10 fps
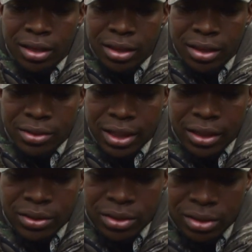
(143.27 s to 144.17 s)
there's like,
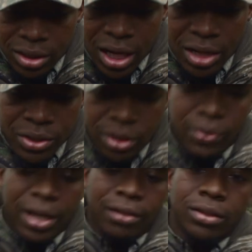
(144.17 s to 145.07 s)
Josh, you know,
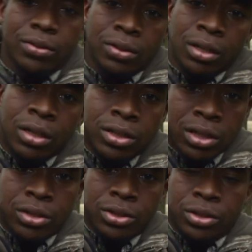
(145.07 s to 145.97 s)
we have to do
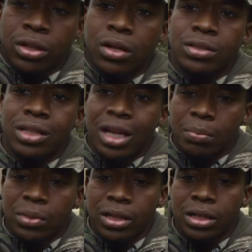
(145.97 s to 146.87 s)
surgeries. You lost a lot of
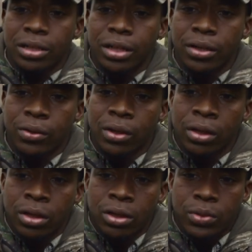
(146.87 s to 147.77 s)
blood, you know,
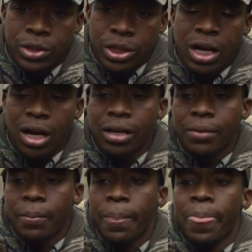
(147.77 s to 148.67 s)
you were shot.
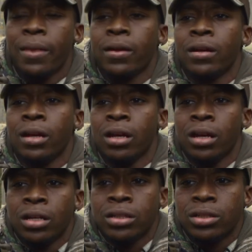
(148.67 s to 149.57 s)

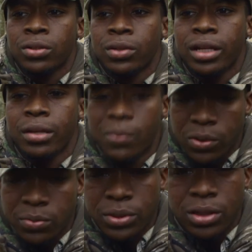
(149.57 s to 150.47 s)
So they did
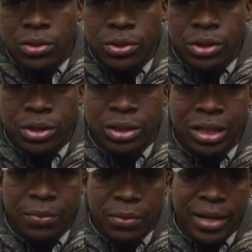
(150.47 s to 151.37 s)
multiple surgeries just to
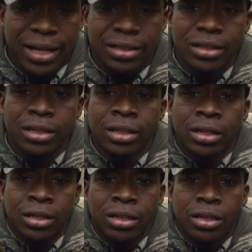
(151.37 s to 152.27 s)
get me back to,
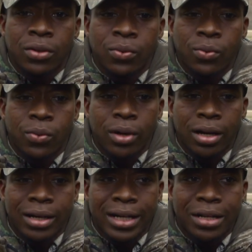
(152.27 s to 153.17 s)
you know, where I
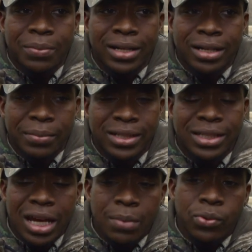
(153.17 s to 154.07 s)
needed to be and be
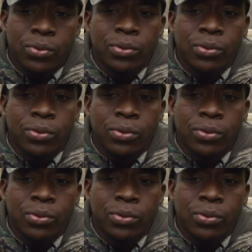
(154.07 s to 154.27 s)
stable.